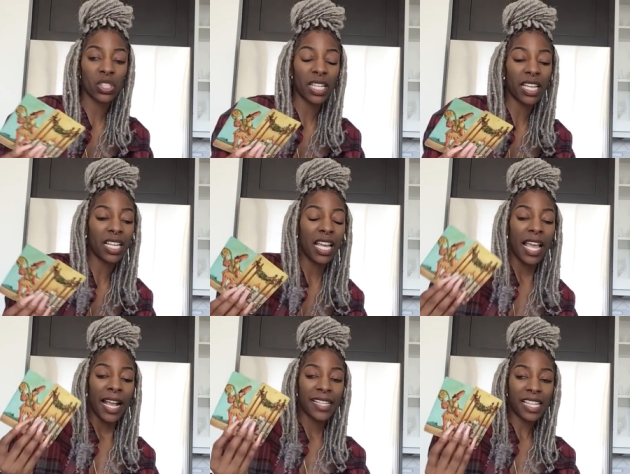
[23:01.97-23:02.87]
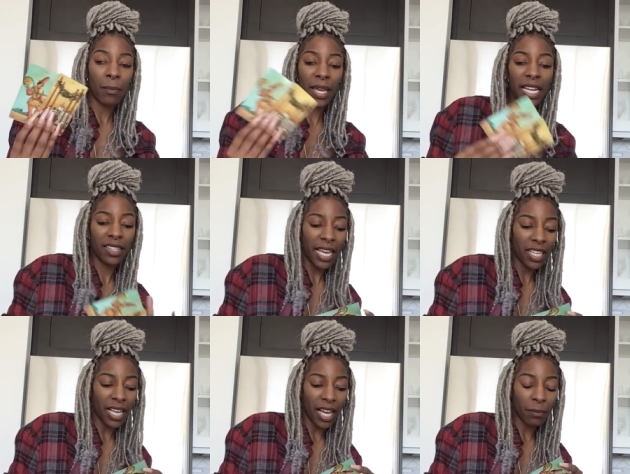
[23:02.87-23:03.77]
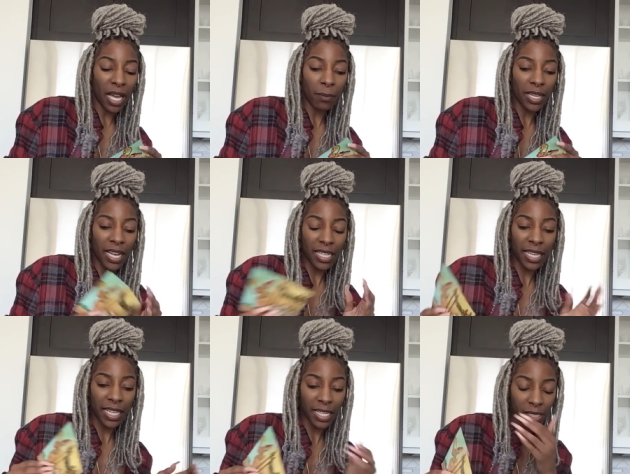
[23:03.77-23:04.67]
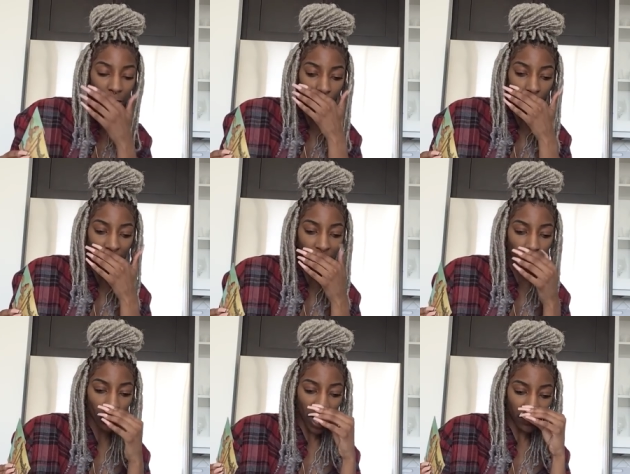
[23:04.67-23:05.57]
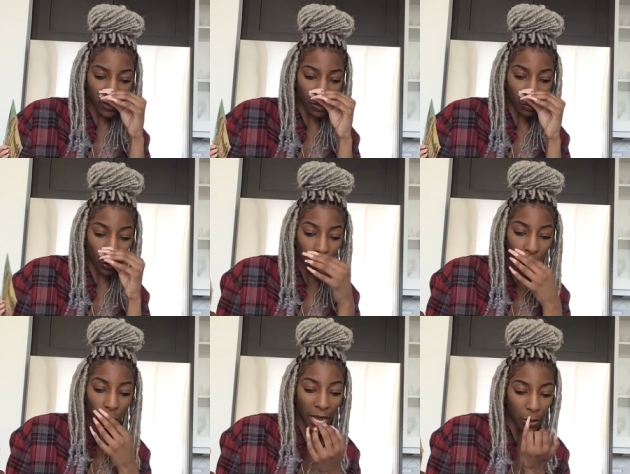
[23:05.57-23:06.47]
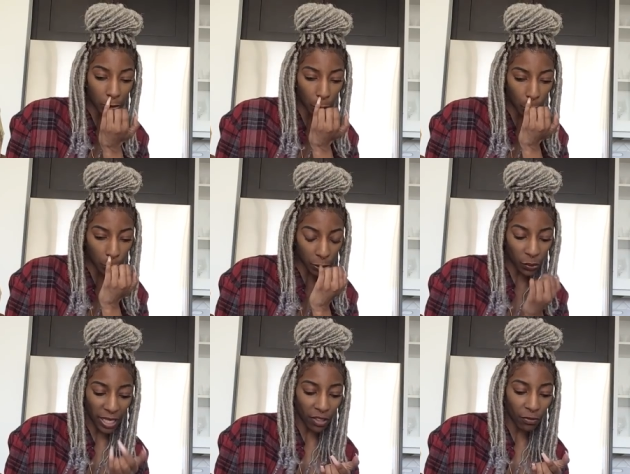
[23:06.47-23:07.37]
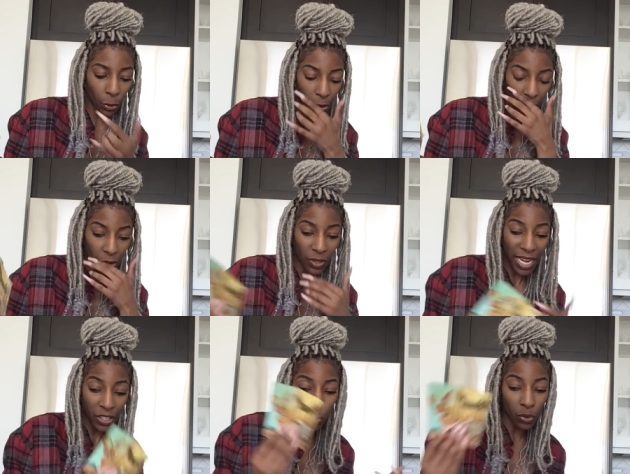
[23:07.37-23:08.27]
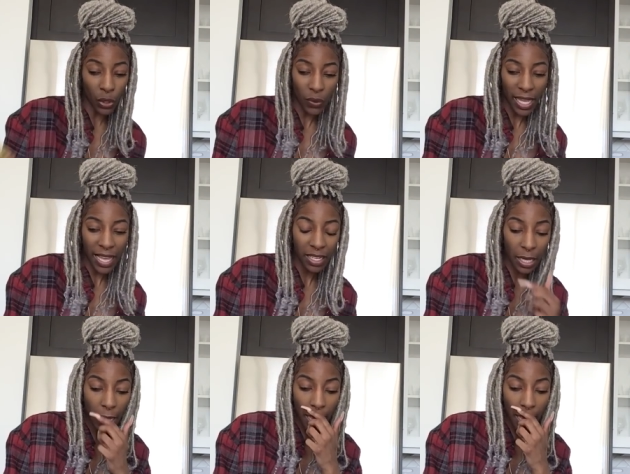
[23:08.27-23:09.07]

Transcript: Yeah, because I'm getting like, I'm, I'm kind of getting a situation where you have to support two households and you can't afford to do that and you know that.